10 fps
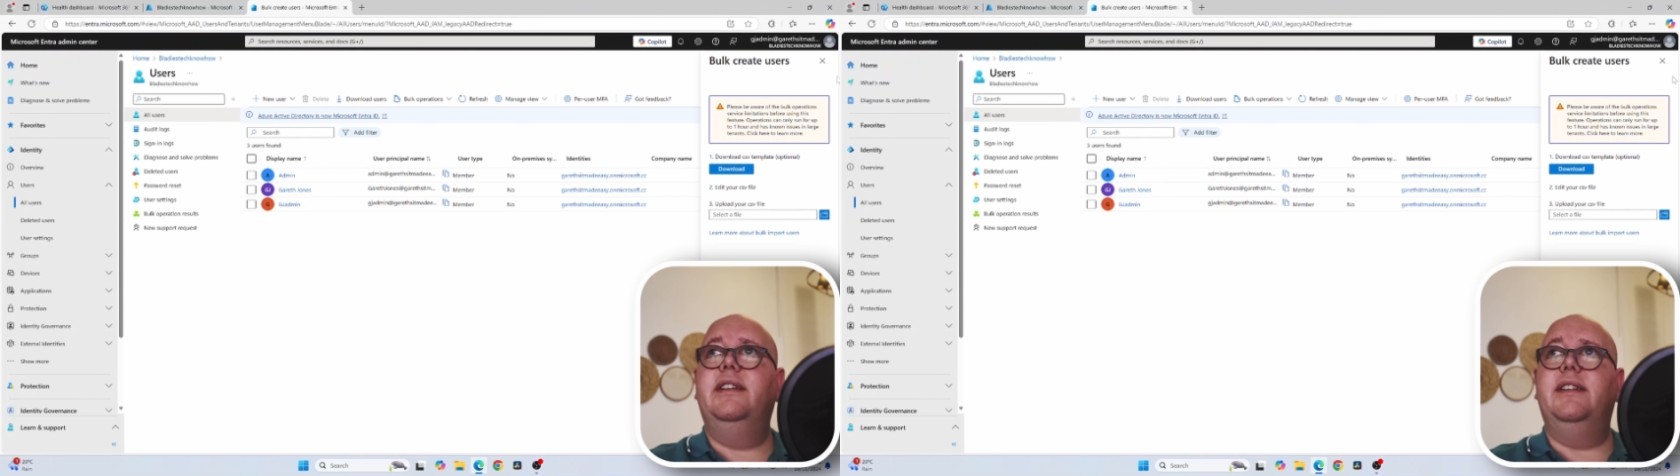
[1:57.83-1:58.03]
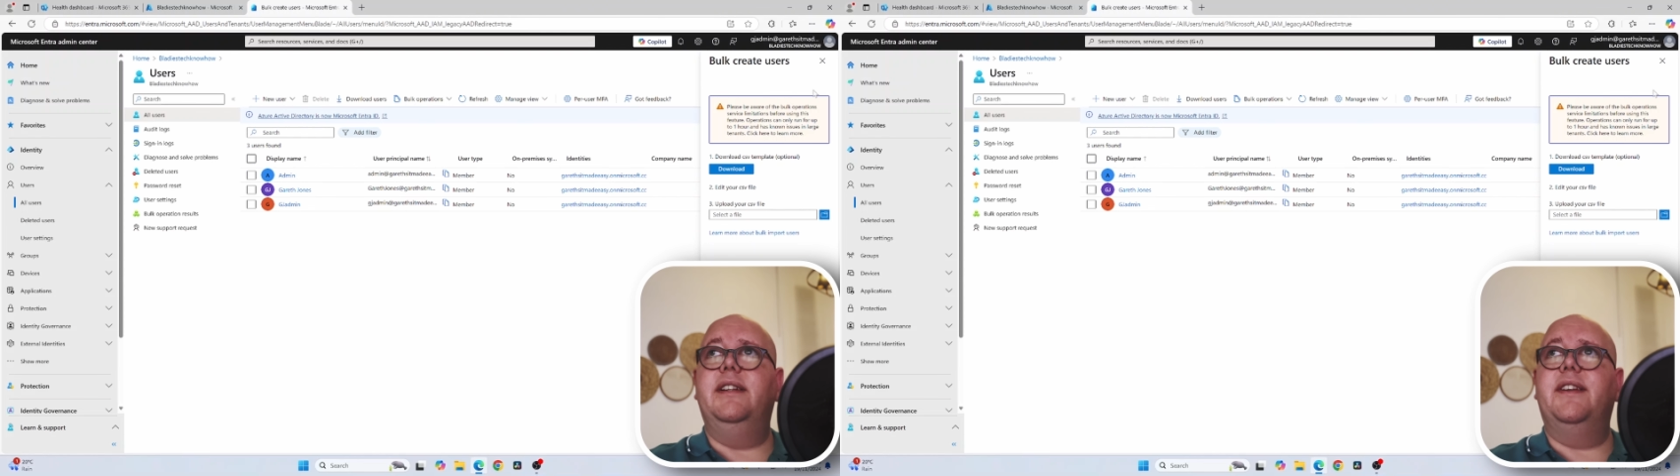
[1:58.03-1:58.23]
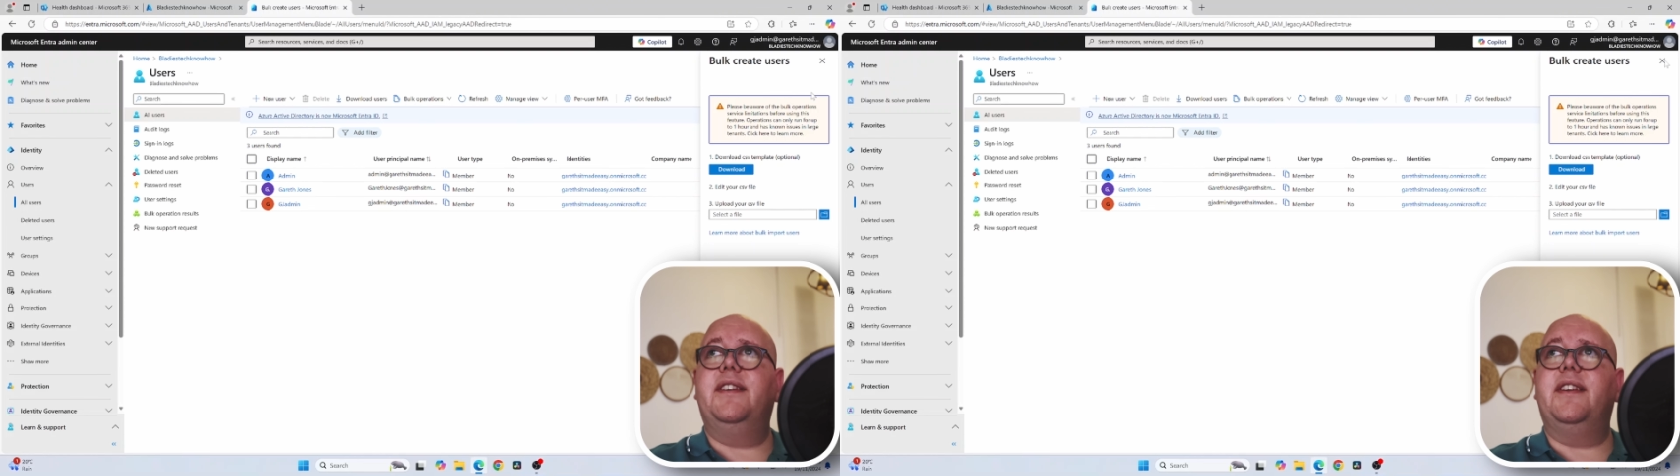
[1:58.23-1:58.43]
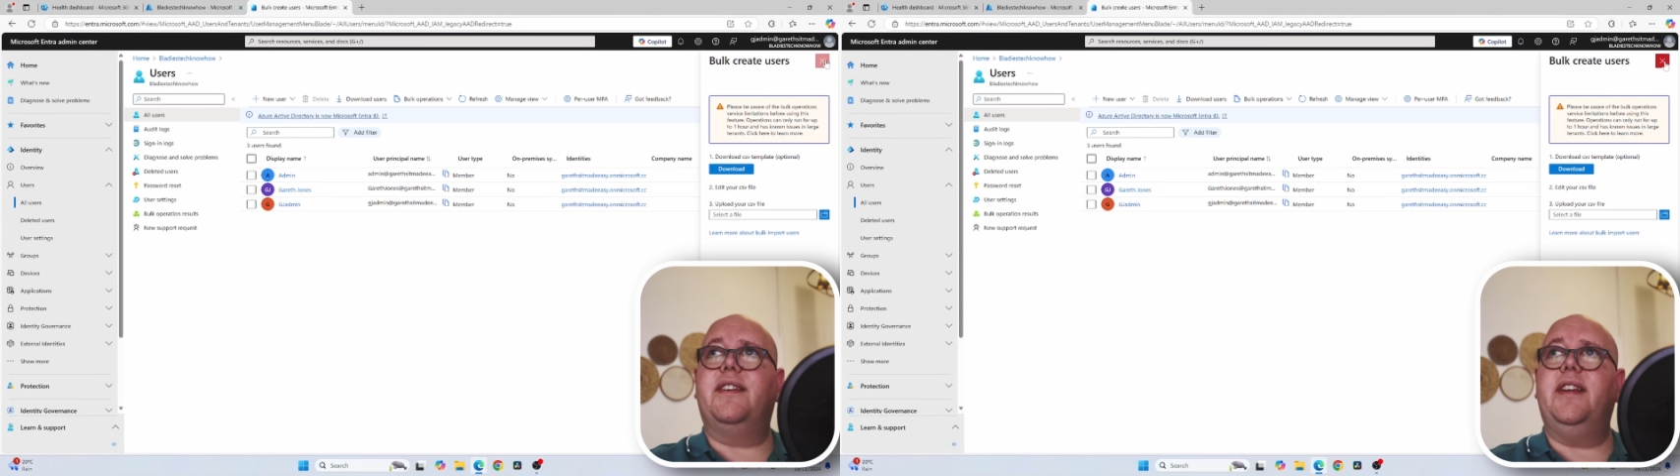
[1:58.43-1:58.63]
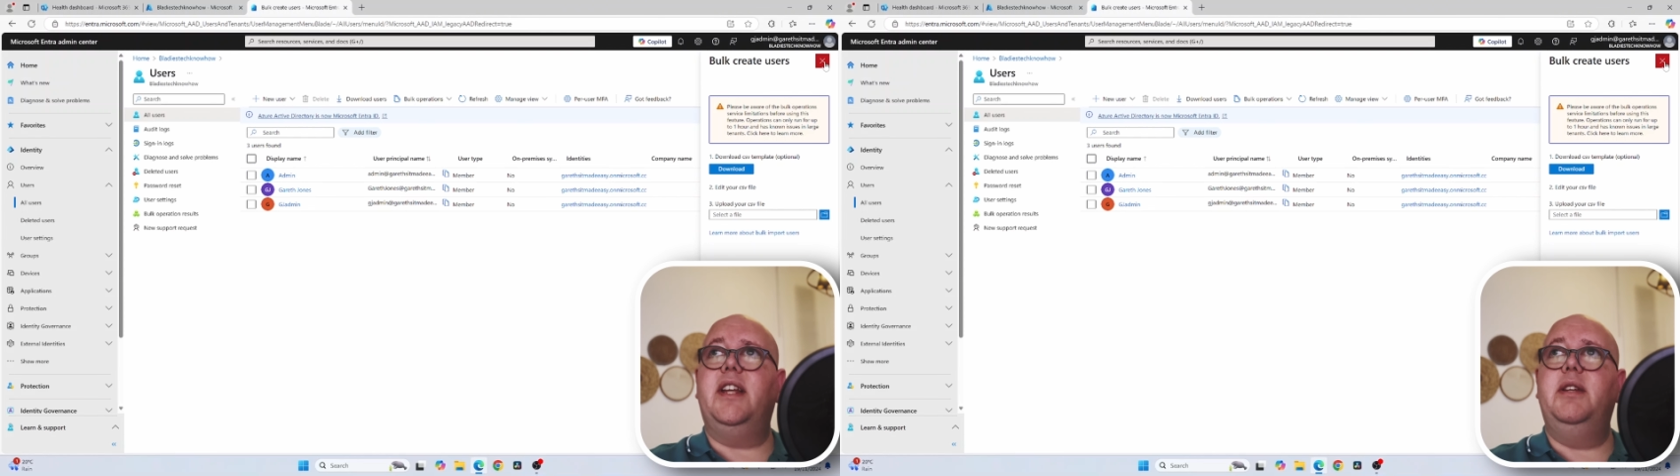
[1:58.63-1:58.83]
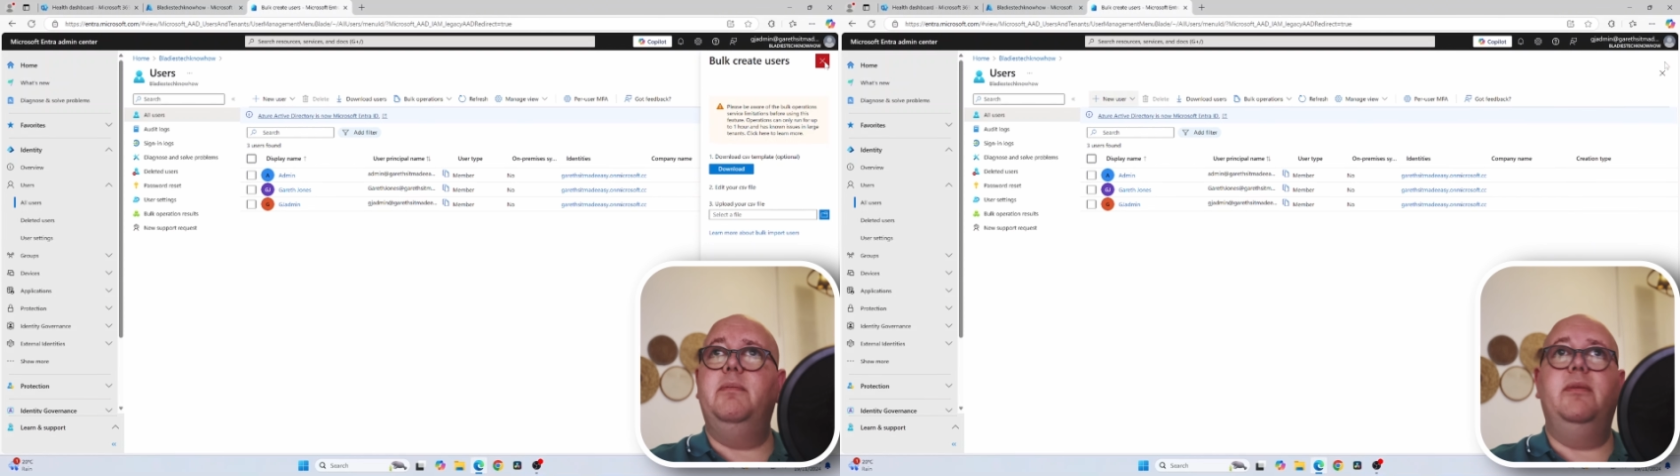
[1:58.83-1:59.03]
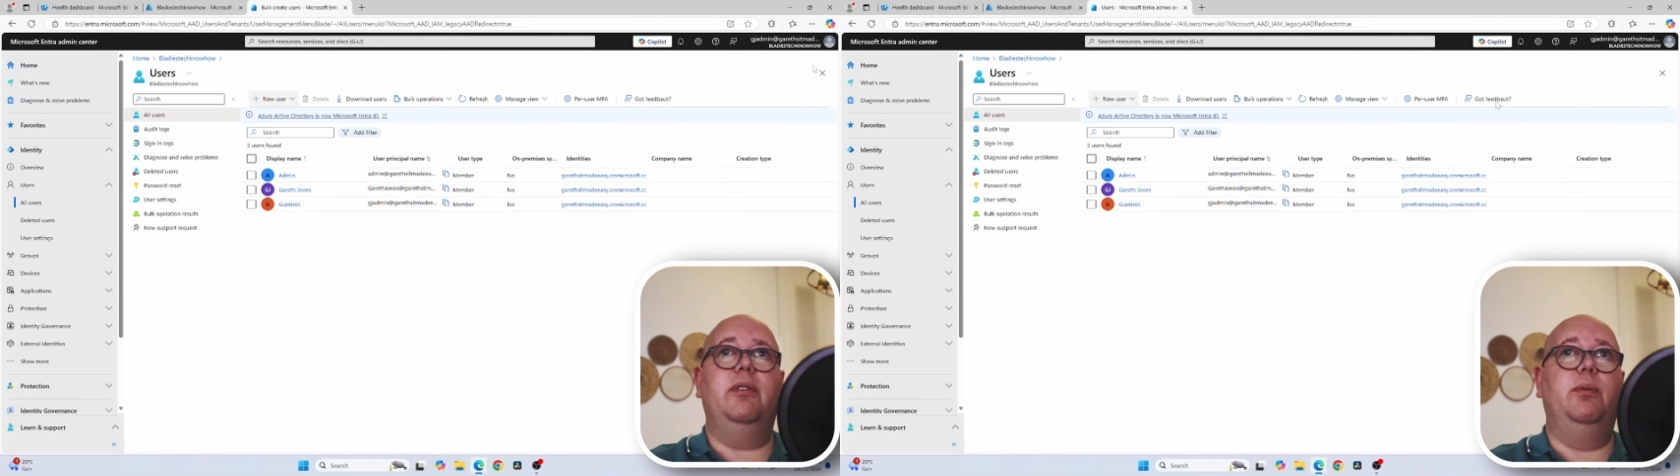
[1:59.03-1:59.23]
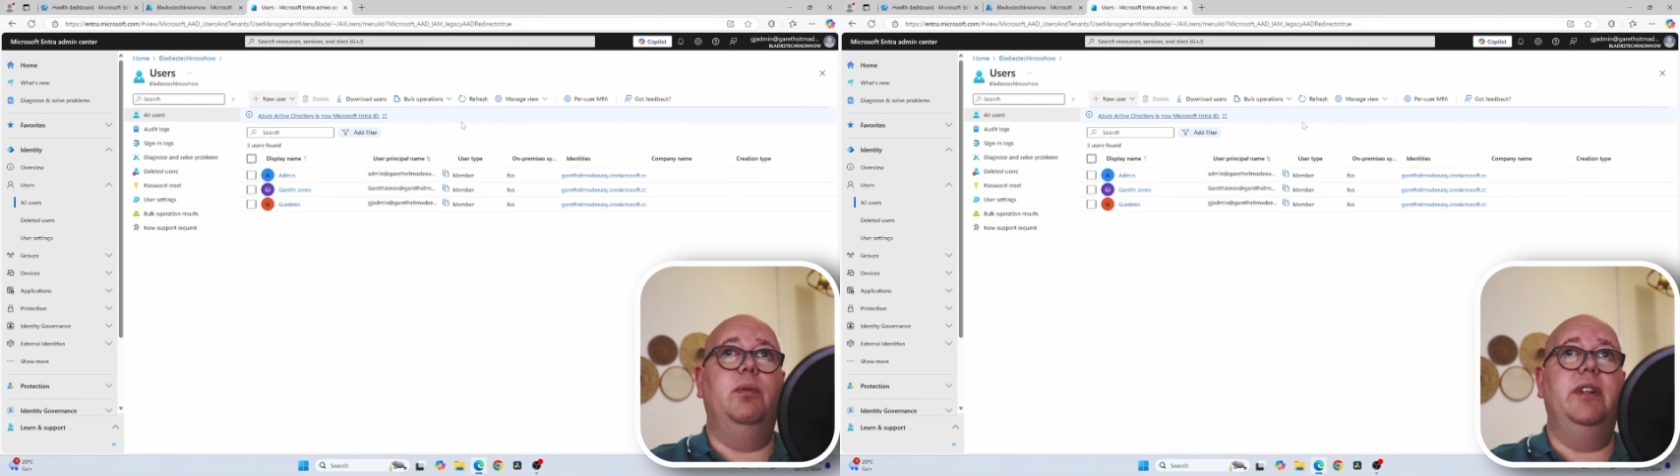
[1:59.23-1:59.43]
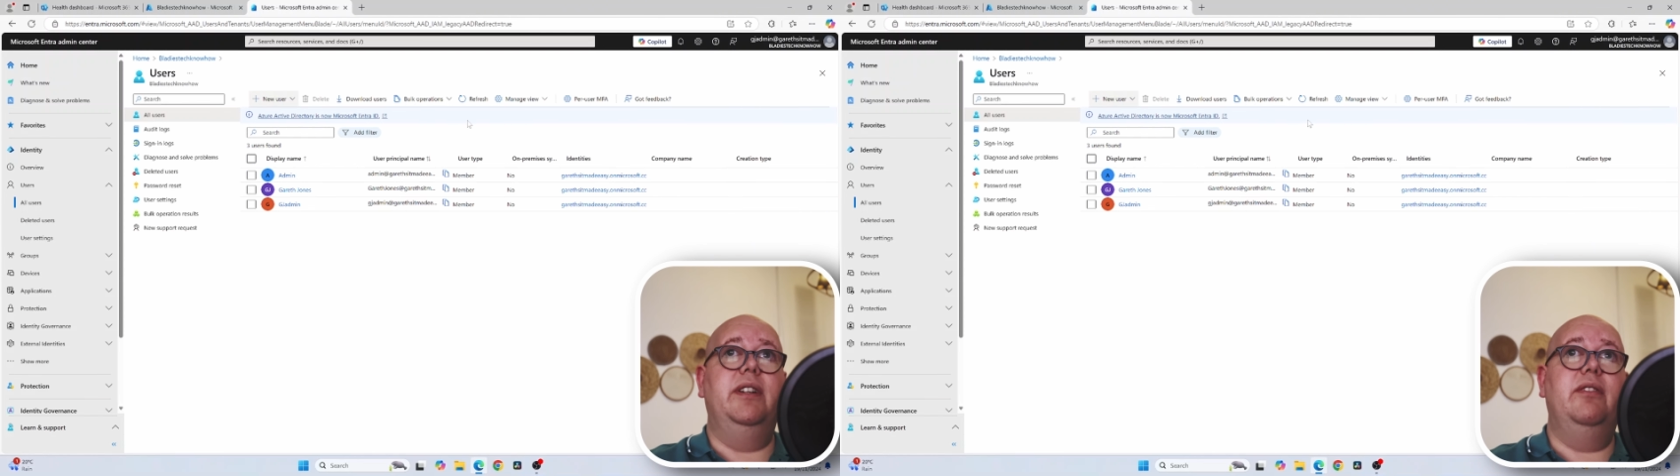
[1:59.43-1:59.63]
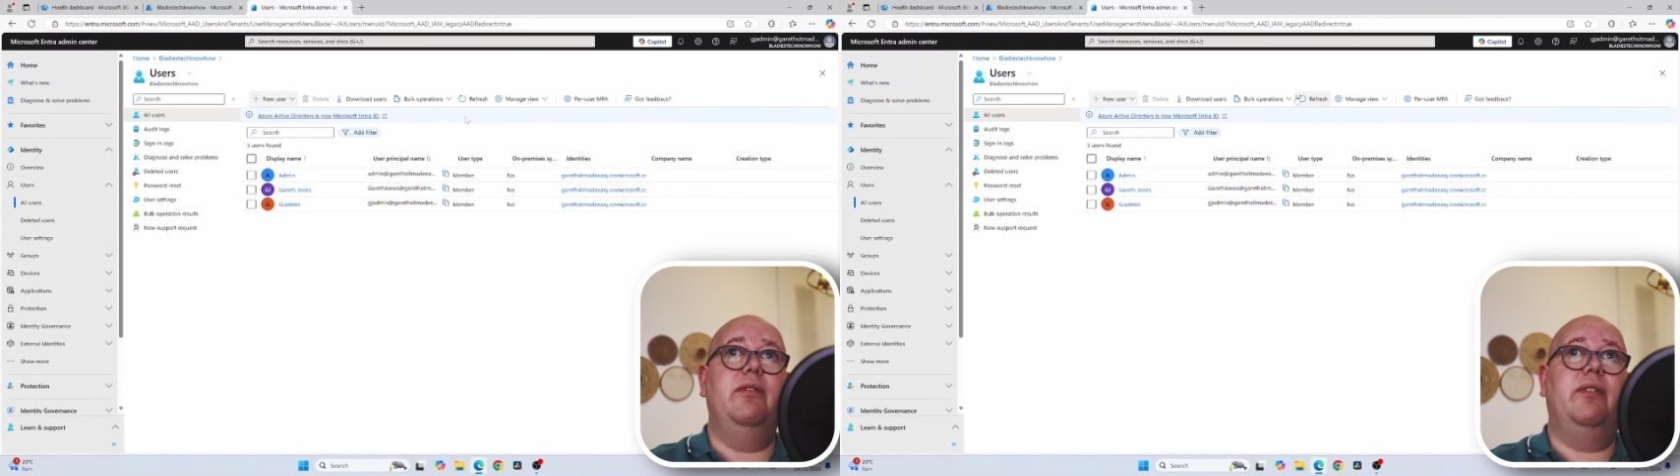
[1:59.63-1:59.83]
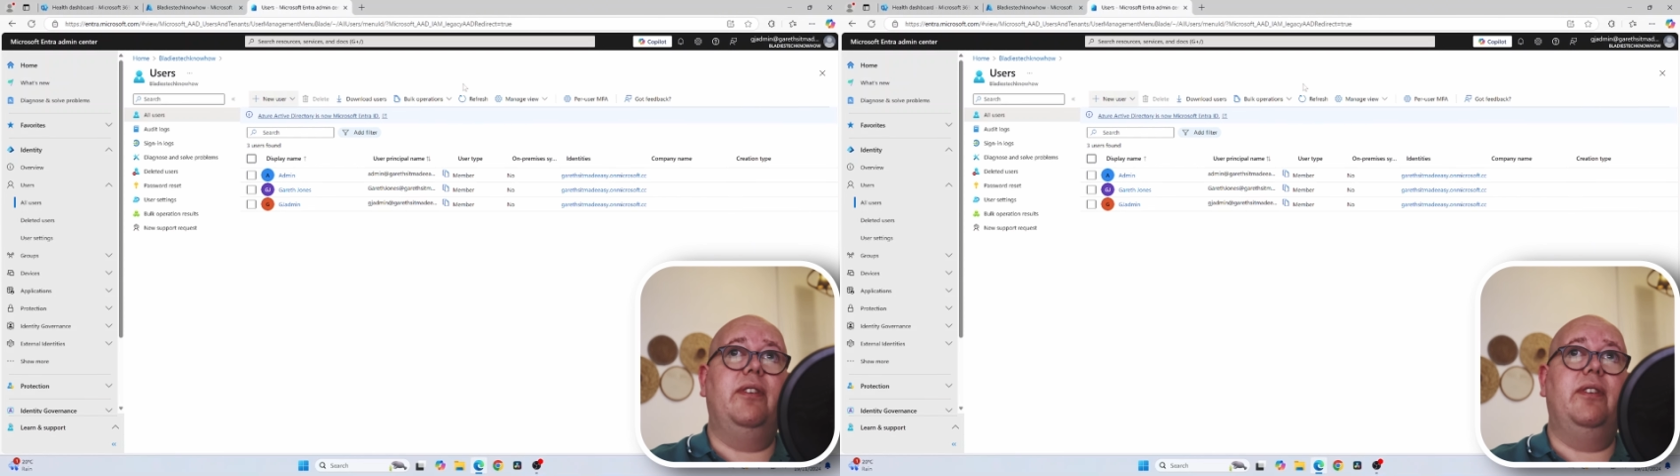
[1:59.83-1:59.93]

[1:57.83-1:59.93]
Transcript: It's the same with